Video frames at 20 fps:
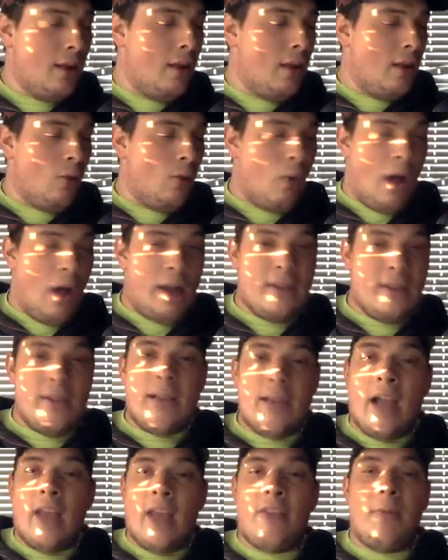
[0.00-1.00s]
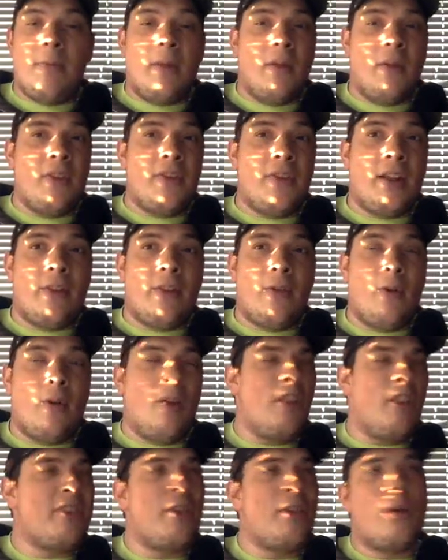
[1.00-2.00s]
A lot of you guys have been listening for a while.
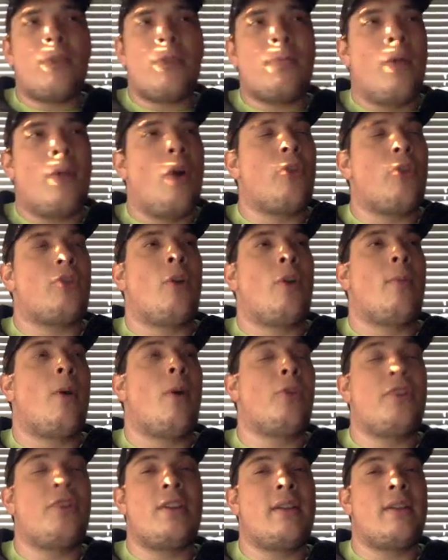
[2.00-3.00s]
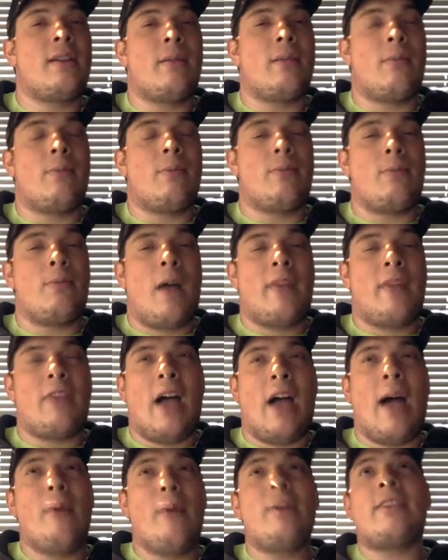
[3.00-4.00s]
It's still a small show. Most of you,
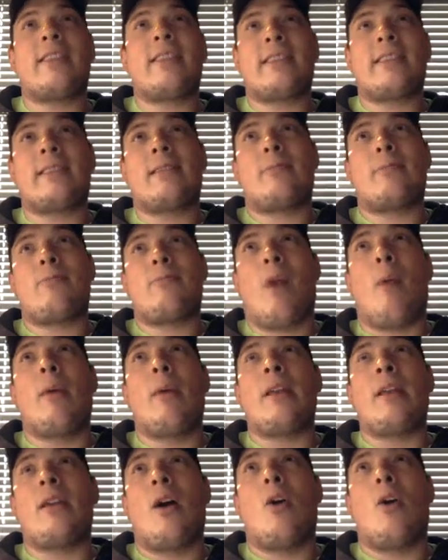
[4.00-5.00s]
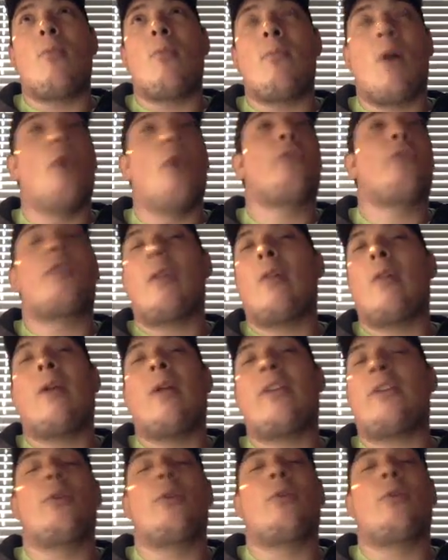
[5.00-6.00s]
I would probably know most of the
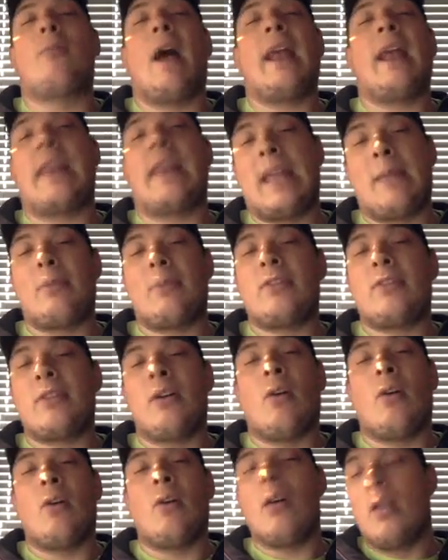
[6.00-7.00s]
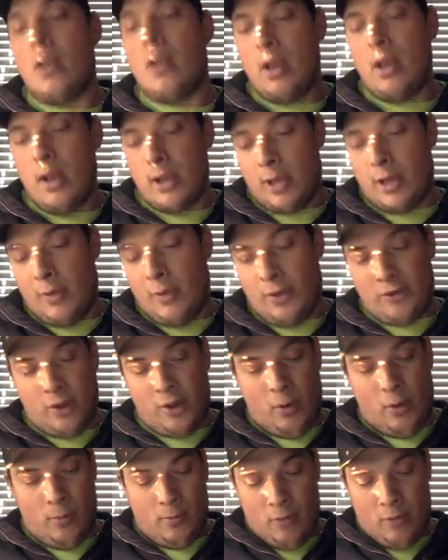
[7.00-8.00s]
listeners by name still to this
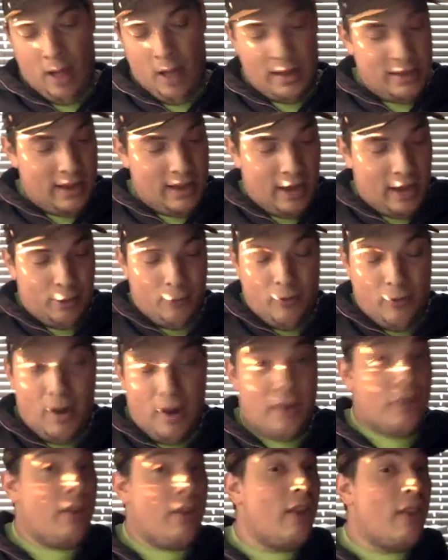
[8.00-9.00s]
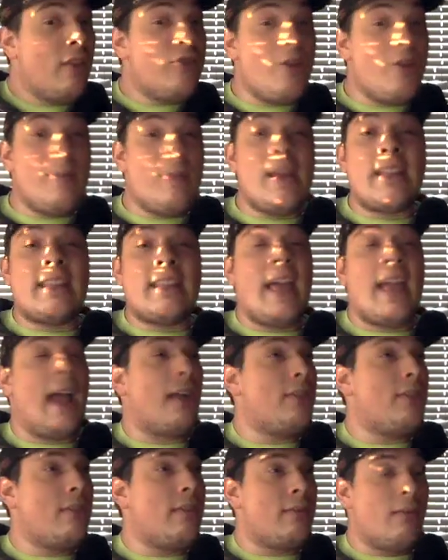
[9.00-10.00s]
show. A lot of you guys are friends. Shoot me a
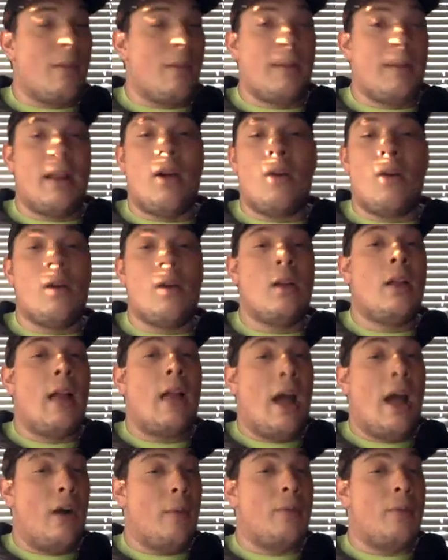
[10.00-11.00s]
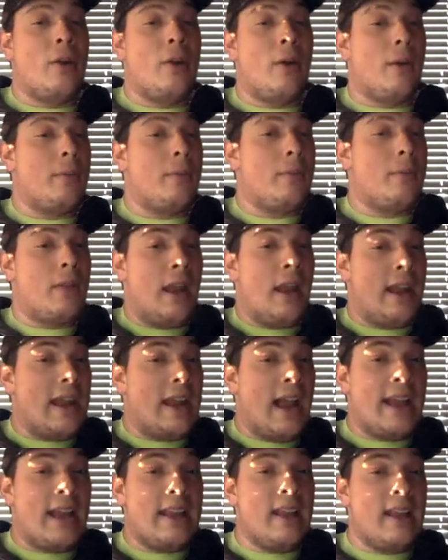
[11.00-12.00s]
text. Let me know how I'm doing. Any
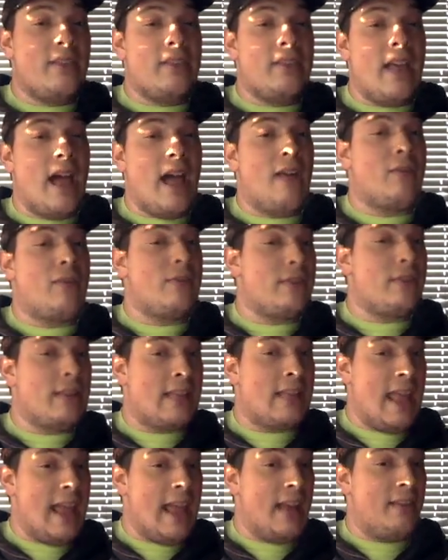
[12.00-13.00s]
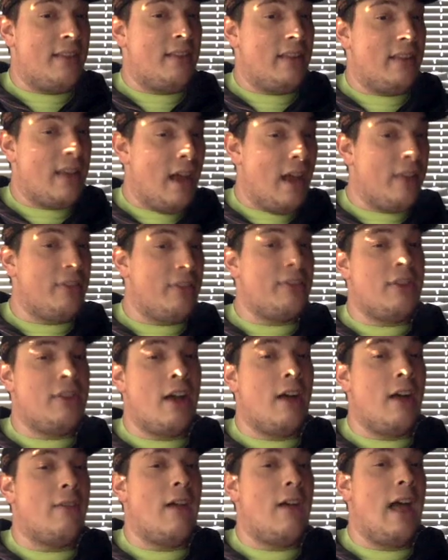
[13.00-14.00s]
ideas you have,
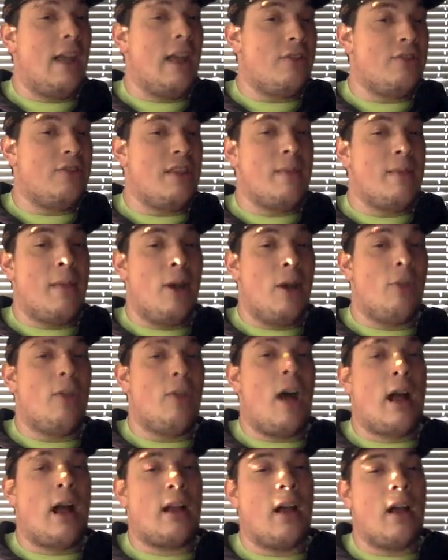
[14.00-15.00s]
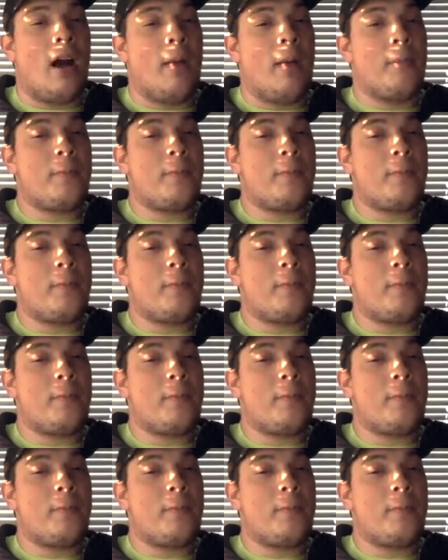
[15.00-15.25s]
dansgunstuff@gmail.com.